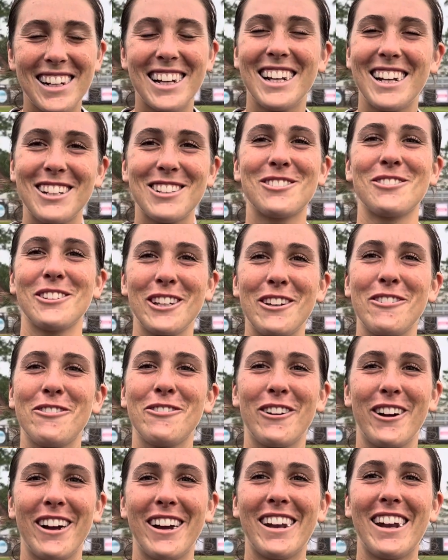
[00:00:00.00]
It is really
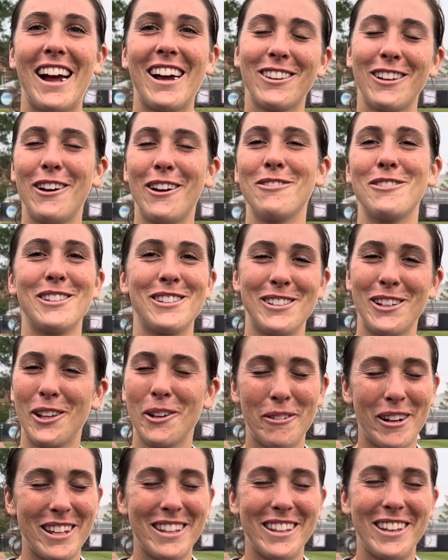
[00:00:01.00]
fun. I love to
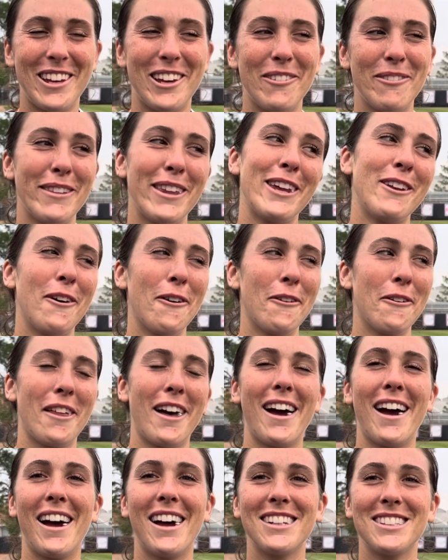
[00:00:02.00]
celebrate them, and they know
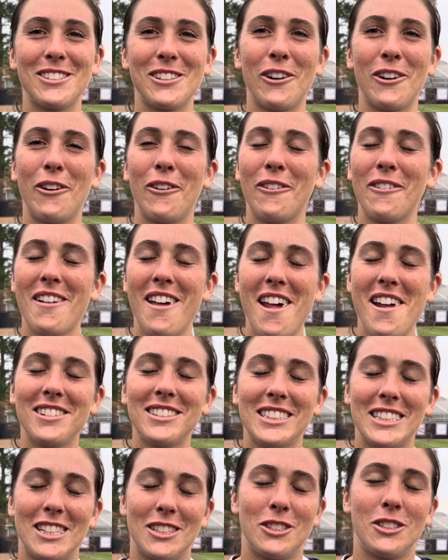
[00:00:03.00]
that, so
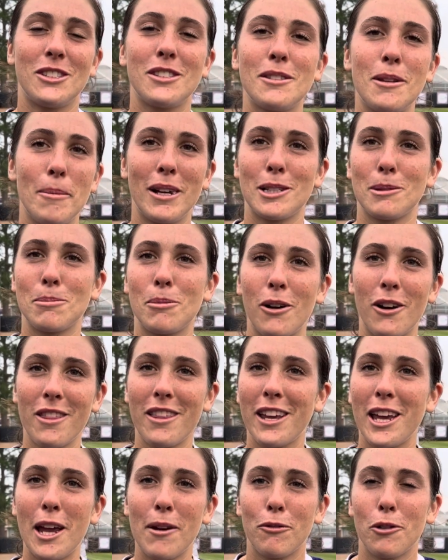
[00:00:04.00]
that's just the best part of
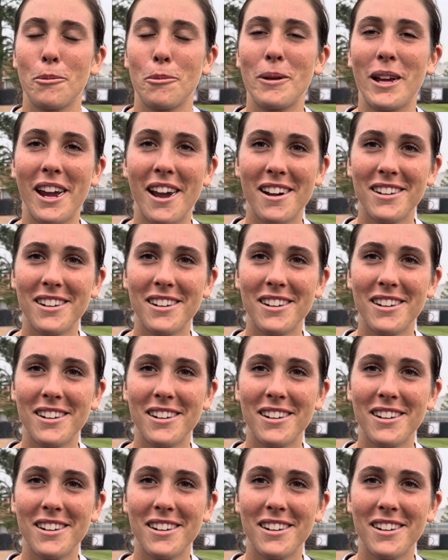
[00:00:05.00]
the game for me.